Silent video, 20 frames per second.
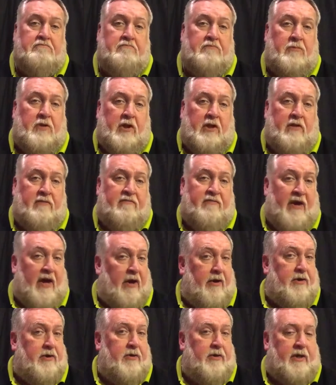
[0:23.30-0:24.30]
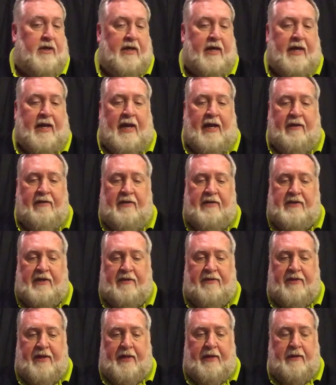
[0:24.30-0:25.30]
the value you can get out of these, I
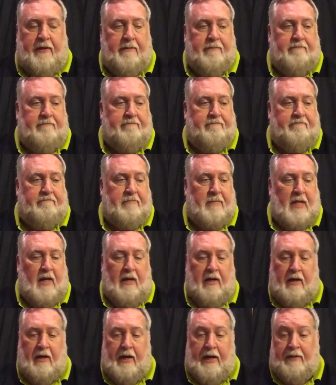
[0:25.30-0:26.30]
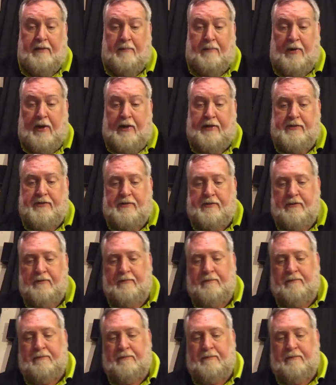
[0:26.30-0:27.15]
think, and the price.